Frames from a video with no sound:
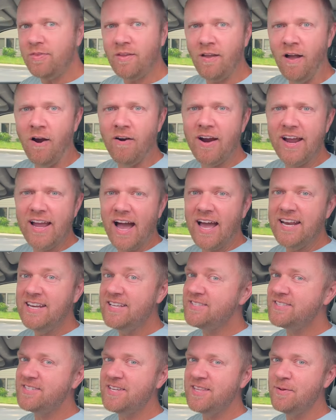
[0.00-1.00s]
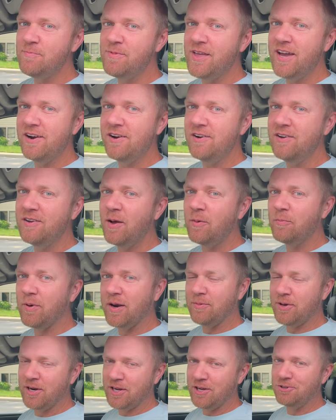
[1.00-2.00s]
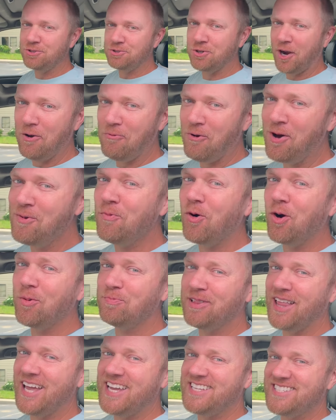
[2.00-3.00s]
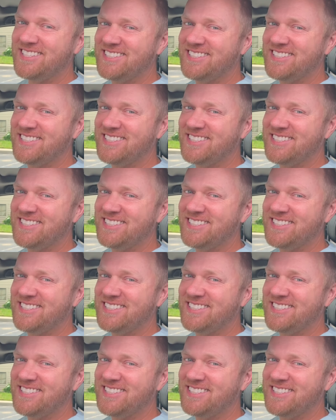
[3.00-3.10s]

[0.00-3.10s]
All right, I didn't see them there, but I'm gonna go try one more place.